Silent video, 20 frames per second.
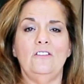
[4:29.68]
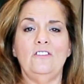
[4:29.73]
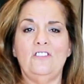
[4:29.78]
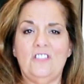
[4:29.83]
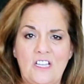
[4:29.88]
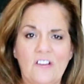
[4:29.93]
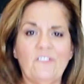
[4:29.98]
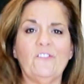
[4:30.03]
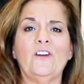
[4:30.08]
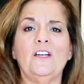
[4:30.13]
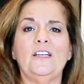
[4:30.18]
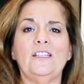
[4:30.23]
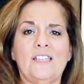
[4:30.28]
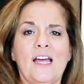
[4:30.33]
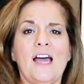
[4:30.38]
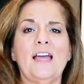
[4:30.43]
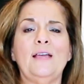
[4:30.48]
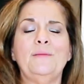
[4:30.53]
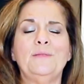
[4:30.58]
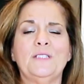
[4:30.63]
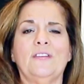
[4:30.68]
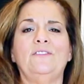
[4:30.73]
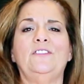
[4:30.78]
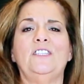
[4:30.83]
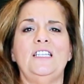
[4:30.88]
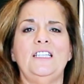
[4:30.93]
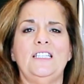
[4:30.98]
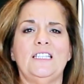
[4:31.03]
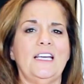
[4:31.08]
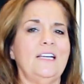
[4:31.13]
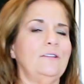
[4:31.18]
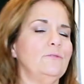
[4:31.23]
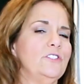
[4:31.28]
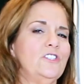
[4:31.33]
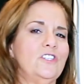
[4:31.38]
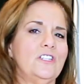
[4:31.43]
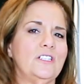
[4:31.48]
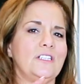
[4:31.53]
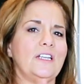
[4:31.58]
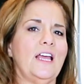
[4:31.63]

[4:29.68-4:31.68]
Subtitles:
different types of tea sandwiches,